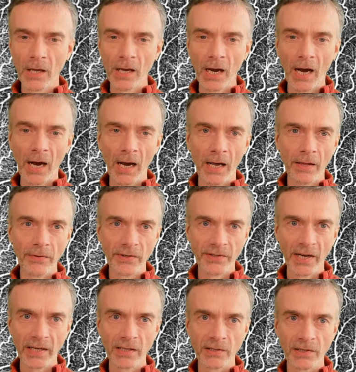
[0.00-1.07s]
The
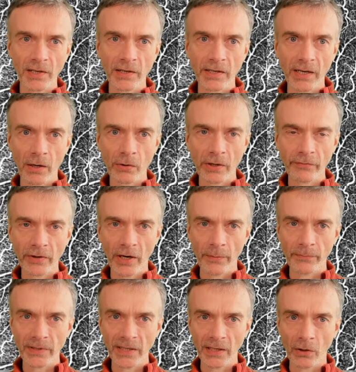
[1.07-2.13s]
second study I'll give an
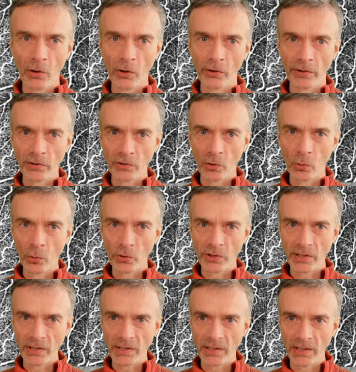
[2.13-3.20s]
update on is
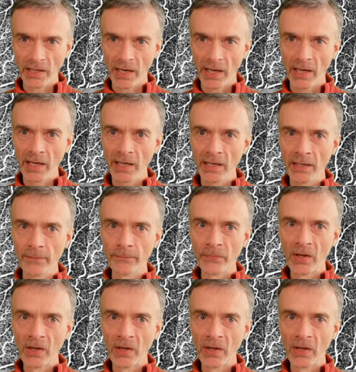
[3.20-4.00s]
OCTA.